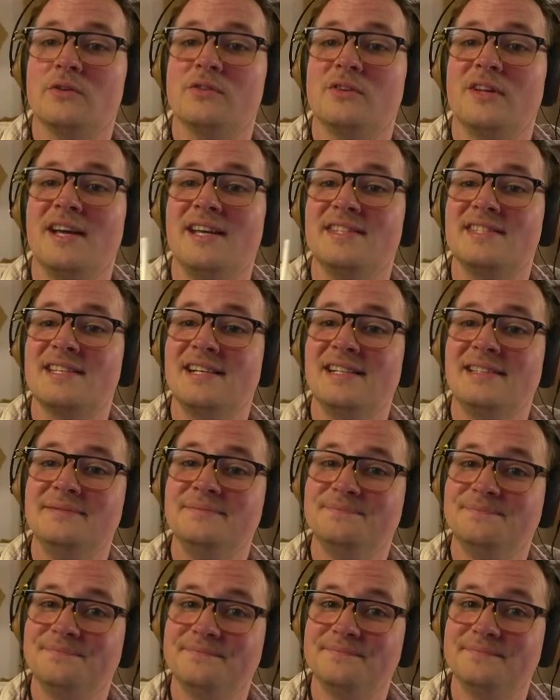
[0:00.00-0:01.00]
lights.
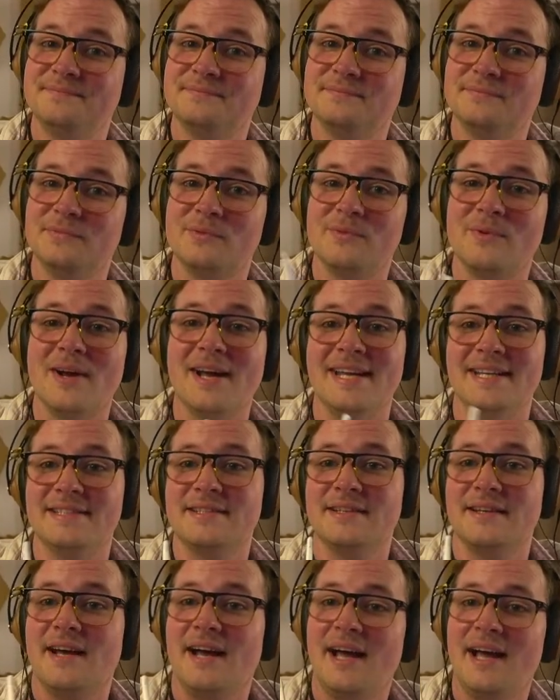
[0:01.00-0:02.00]
Right.
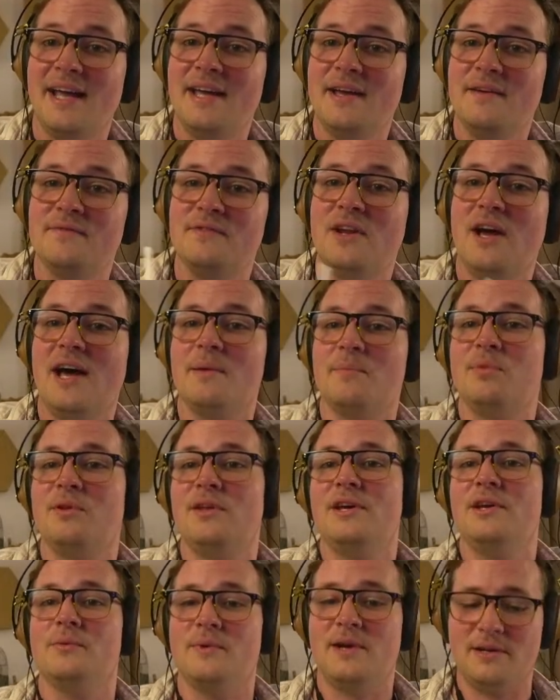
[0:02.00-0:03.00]
I have not
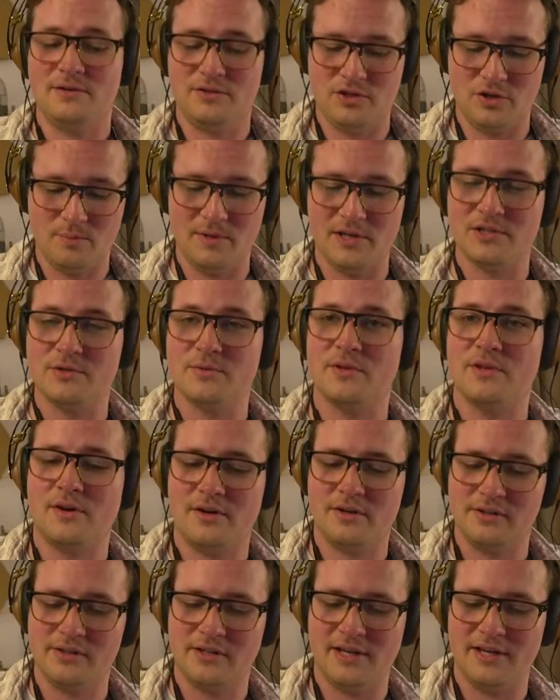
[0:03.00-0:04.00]
played around too much with
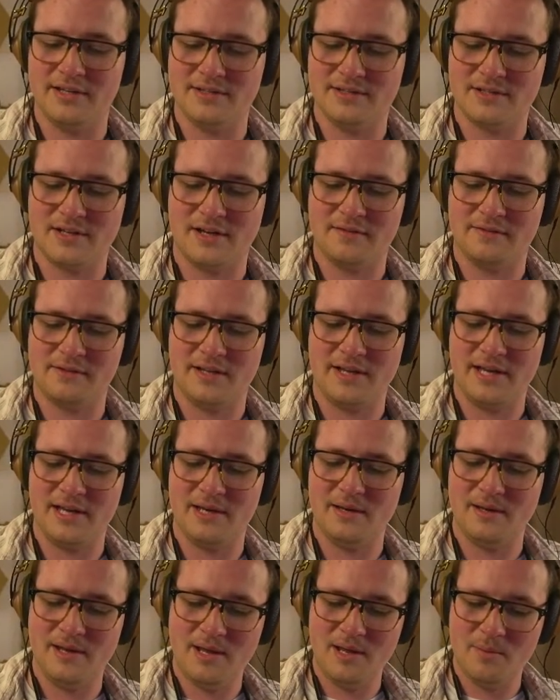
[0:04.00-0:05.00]
hard light and soft light,
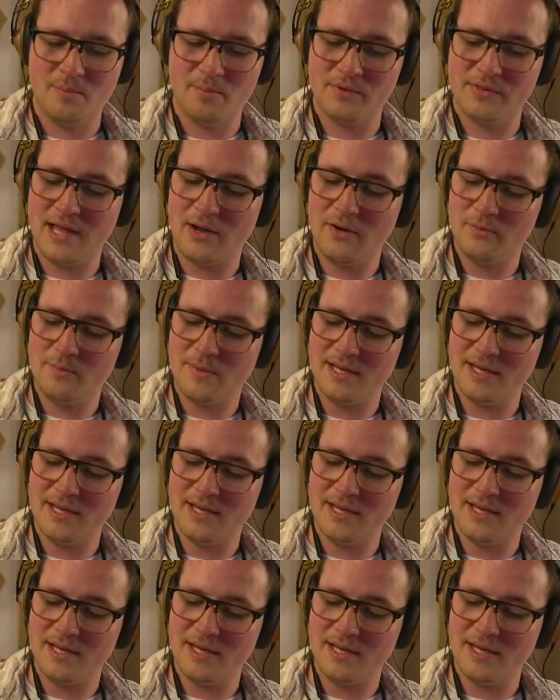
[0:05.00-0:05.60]
but that would make